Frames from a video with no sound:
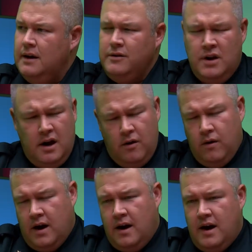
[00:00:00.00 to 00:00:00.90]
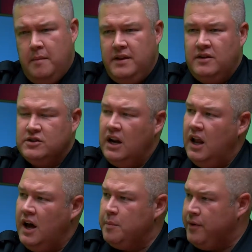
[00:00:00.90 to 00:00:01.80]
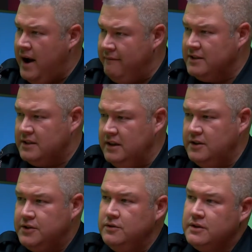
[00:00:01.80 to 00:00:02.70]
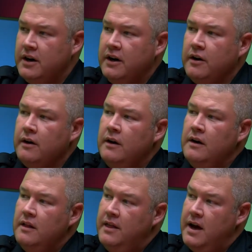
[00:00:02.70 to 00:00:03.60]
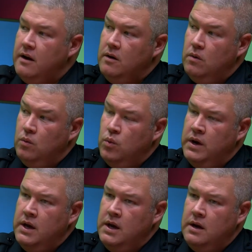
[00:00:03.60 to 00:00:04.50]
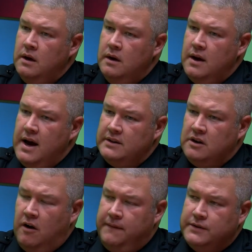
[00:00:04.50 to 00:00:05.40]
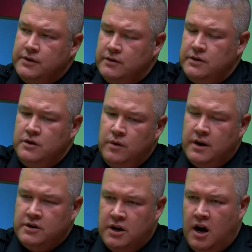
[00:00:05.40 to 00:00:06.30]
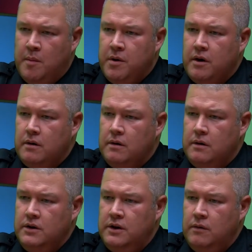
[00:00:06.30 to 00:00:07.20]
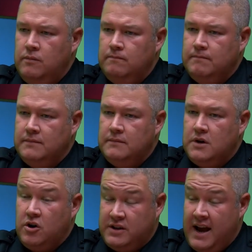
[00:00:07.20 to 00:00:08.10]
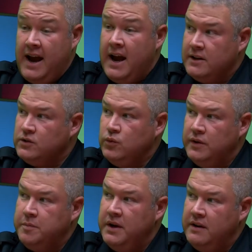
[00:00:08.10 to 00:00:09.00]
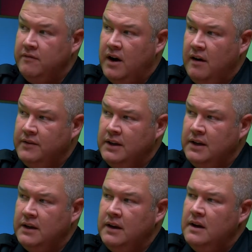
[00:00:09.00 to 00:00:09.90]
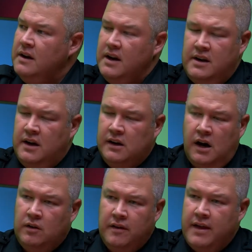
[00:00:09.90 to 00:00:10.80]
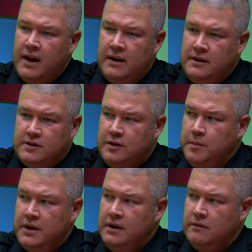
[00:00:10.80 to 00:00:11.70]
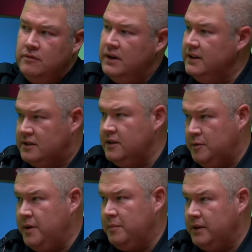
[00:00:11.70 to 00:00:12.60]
No, I mean, there's a lot of privacy issues there that we, as officers in doing our job, are tasked with being involved in, and not all of that needs to be released to the public.